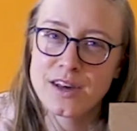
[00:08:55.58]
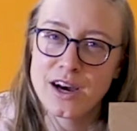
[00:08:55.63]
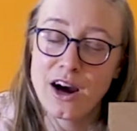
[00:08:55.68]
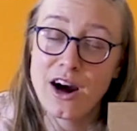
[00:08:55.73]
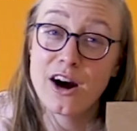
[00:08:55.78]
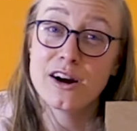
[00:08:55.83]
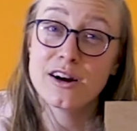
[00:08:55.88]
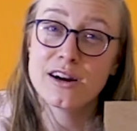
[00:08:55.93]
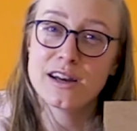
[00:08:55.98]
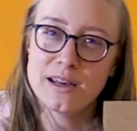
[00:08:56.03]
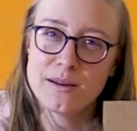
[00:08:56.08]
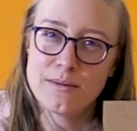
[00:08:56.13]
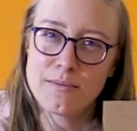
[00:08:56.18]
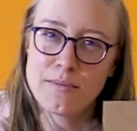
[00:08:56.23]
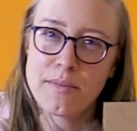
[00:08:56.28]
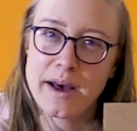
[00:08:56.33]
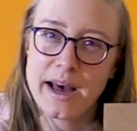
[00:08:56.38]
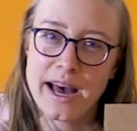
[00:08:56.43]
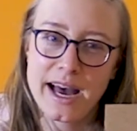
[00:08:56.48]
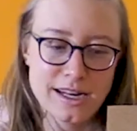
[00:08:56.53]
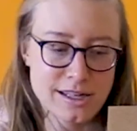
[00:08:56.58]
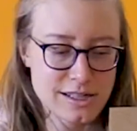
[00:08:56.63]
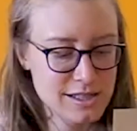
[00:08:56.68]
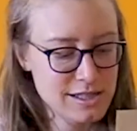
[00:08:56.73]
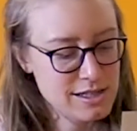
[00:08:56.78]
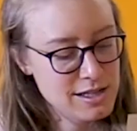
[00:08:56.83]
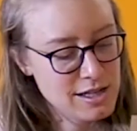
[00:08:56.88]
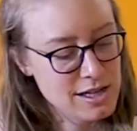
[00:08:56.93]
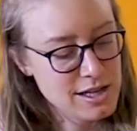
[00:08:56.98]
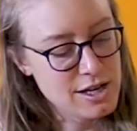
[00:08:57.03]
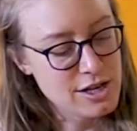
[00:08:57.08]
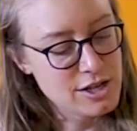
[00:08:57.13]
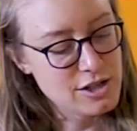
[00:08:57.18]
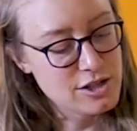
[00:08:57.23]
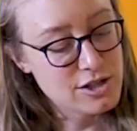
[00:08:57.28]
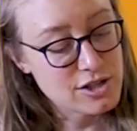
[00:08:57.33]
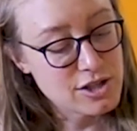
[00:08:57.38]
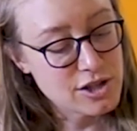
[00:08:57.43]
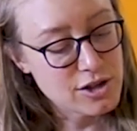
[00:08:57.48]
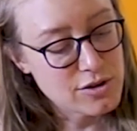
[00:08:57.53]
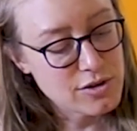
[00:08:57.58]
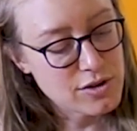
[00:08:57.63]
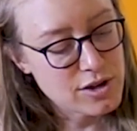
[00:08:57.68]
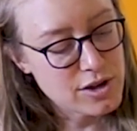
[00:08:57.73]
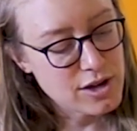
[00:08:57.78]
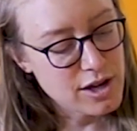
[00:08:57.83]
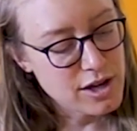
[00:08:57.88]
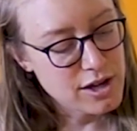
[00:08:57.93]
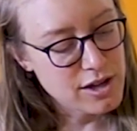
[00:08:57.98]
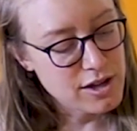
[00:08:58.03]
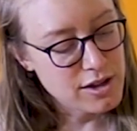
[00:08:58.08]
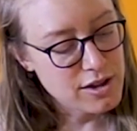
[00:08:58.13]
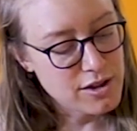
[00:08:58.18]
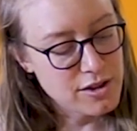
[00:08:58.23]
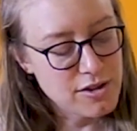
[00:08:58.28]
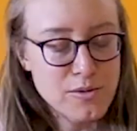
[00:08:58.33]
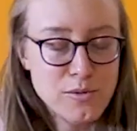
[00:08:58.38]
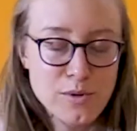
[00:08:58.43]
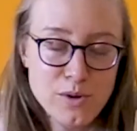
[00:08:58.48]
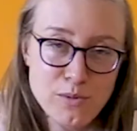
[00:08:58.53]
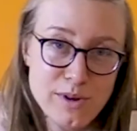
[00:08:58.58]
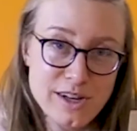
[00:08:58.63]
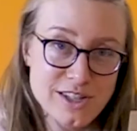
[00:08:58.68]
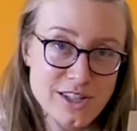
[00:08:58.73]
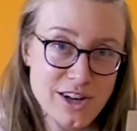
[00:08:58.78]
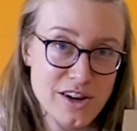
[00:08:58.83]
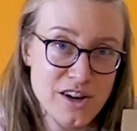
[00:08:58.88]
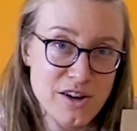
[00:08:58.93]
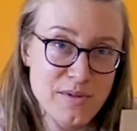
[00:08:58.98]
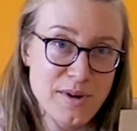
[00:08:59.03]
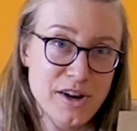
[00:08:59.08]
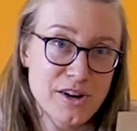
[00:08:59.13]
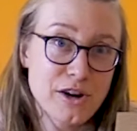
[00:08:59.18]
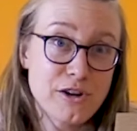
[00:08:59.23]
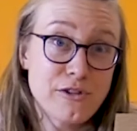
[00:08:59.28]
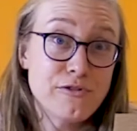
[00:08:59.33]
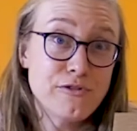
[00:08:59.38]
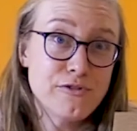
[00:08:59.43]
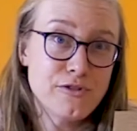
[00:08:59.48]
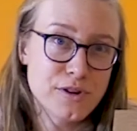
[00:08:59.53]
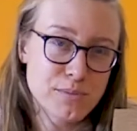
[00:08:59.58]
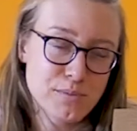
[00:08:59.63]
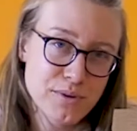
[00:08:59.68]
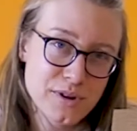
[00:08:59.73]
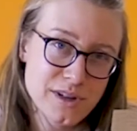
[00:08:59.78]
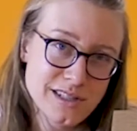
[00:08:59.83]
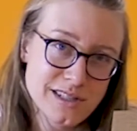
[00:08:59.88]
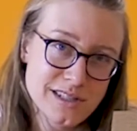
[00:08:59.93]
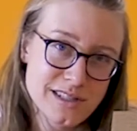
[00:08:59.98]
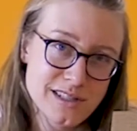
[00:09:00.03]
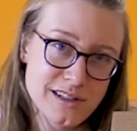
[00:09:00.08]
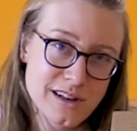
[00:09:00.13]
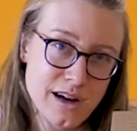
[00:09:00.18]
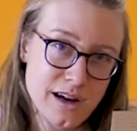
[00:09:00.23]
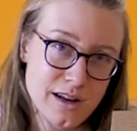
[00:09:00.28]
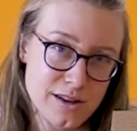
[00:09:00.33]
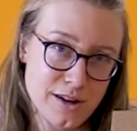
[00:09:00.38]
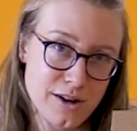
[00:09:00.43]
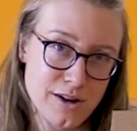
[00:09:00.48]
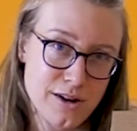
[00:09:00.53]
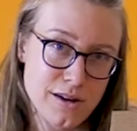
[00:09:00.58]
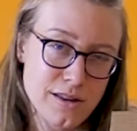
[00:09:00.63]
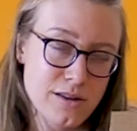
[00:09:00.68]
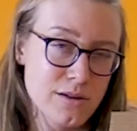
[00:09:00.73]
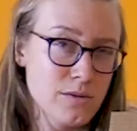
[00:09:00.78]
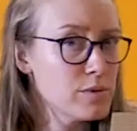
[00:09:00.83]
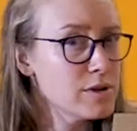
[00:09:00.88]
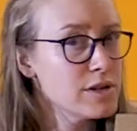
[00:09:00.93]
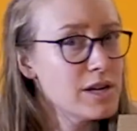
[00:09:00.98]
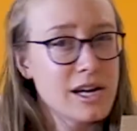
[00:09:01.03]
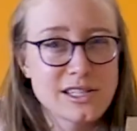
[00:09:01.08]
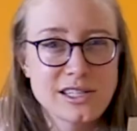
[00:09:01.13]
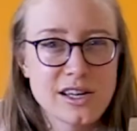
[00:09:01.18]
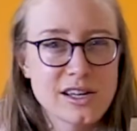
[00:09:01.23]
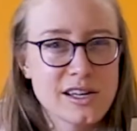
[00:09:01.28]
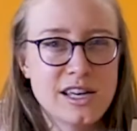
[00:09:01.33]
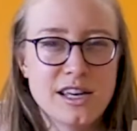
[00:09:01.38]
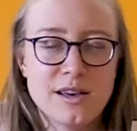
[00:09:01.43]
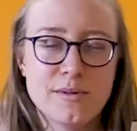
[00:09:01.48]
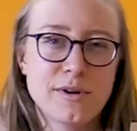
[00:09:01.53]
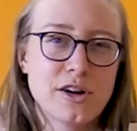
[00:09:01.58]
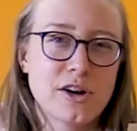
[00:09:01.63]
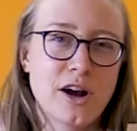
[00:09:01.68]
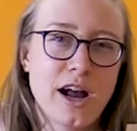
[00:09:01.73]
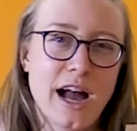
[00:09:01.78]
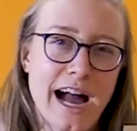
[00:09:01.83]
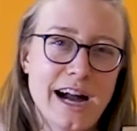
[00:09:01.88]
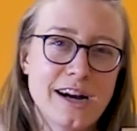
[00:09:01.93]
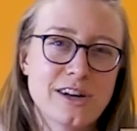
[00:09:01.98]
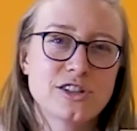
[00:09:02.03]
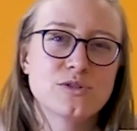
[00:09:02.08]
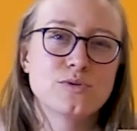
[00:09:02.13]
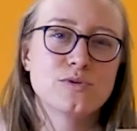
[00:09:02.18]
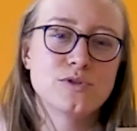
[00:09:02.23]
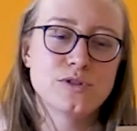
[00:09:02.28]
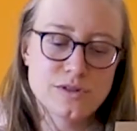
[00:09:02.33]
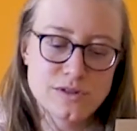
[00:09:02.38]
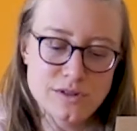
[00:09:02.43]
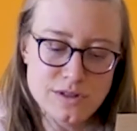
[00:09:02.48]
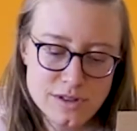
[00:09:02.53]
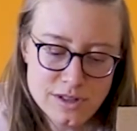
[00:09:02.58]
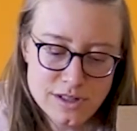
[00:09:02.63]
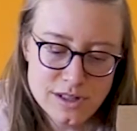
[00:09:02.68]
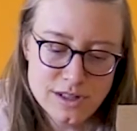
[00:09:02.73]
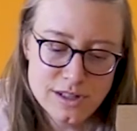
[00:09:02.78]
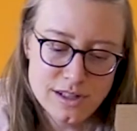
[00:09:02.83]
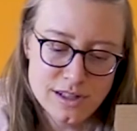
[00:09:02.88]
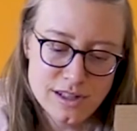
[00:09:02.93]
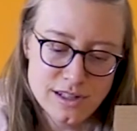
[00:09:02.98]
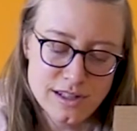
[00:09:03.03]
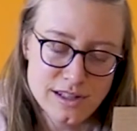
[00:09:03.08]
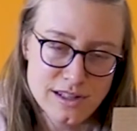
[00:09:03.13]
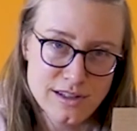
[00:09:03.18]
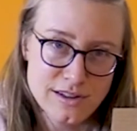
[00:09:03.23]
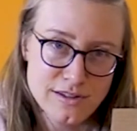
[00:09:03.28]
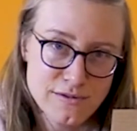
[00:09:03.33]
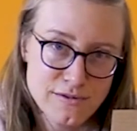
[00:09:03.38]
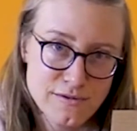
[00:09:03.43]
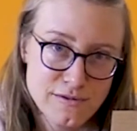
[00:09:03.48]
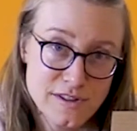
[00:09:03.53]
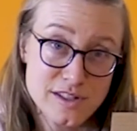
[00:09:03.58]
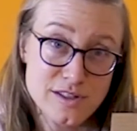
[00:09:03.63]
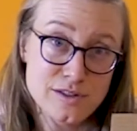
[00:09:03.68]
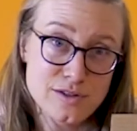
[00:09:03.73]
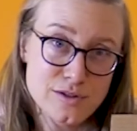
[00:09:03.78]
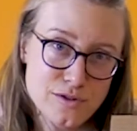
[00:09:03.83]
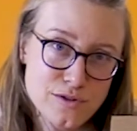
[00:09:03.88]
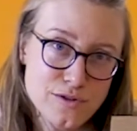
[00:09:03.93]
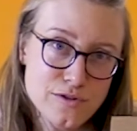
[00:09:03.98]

Our impact. So when we talk about our footprint on the earth, we're not talking about our actual physical